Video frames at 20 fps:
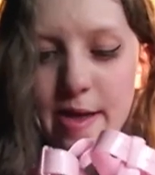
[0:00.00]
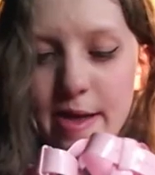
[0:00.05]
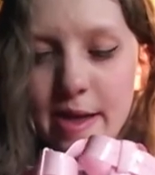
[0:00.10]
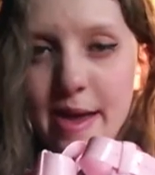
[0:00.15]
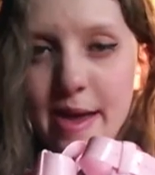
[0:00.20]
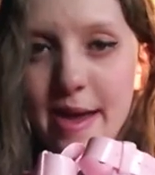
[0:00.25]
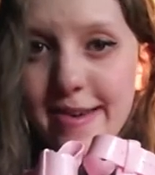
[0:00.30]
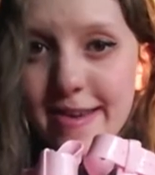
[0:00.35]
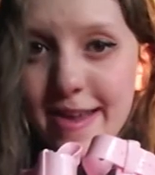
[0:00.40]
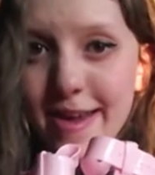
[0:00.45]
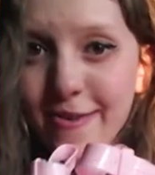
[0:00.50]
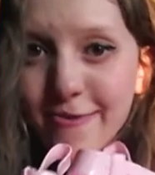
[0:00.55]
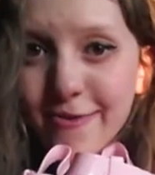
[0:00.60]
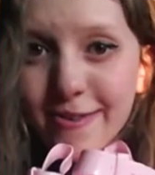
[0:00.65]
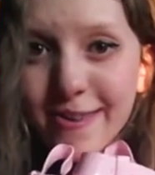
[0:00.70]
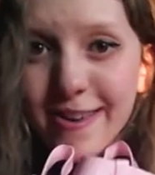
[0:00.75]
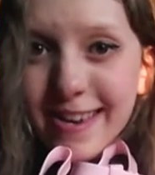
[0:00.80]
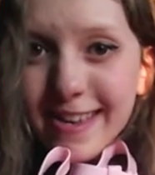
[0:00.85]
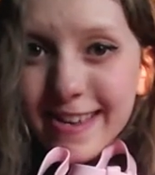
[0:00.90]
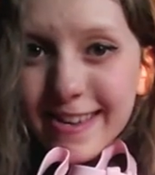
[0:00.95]
and they're
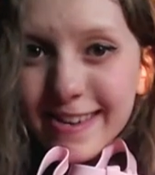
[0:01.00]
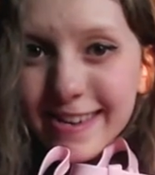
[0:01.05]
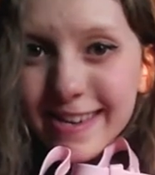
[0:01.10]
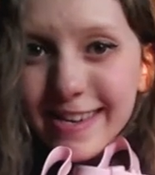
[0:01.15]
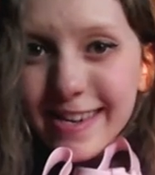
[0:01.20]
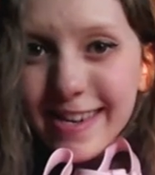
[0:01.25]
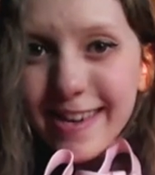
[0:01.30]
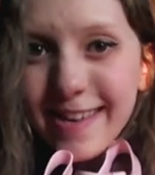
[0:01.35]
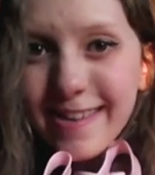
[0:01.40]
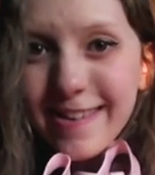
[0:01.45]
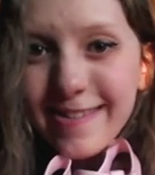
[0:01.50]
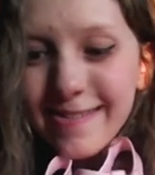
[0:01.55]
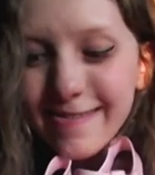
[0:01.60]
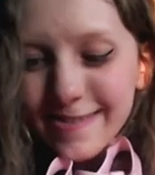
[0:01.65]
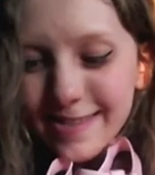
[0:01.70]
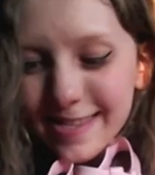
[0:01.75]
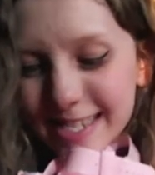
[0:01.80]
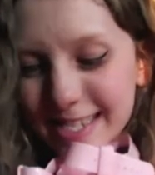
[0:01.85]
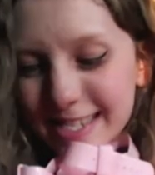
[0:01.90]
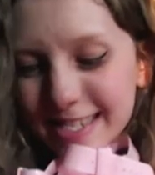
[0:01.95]
really cute.
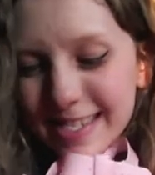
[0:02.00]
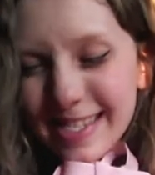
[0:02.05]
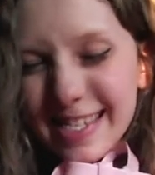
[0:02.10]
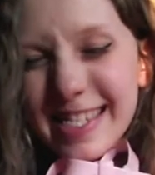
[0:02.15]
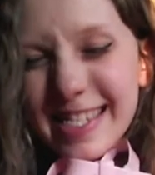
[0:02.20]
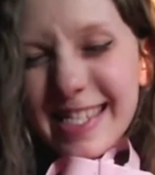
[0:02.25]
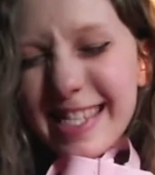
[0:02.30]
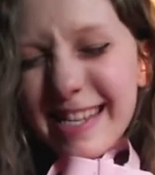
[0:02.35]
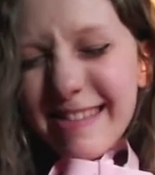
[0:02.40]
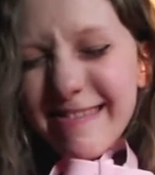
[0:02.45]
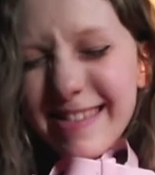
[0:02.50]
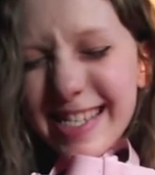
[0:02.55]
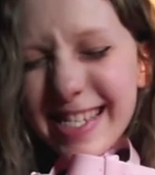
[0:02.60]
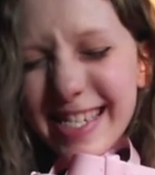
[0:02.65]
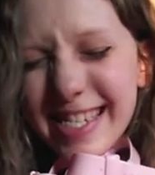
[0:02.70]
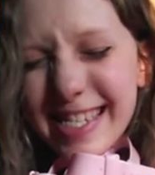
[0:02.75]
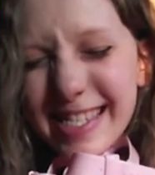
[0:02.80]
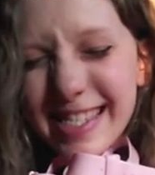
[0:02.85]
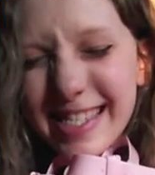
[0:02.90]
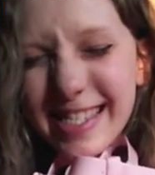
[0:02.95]
They're so
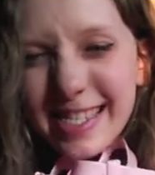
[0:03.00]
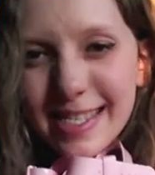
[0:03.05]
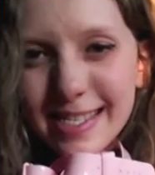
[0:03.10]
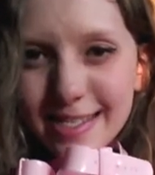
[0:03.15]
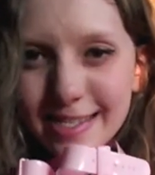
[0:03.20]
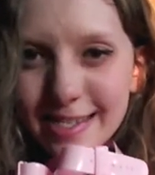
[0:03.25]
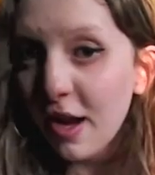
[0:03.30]
cute.